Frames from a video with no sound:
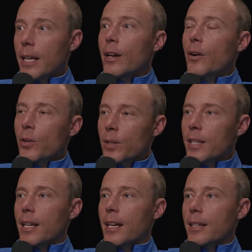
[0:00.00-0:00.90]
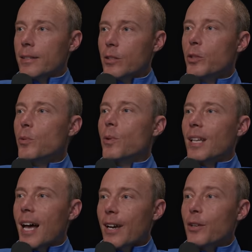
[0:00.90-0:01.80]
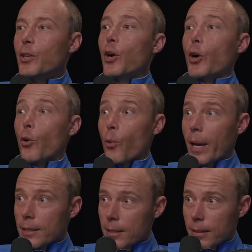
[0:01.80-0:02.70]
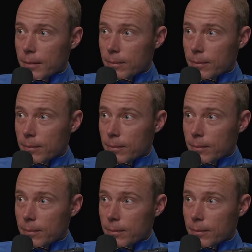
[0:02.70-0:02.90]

Mm-hmm. In the early days, you rely on your grit.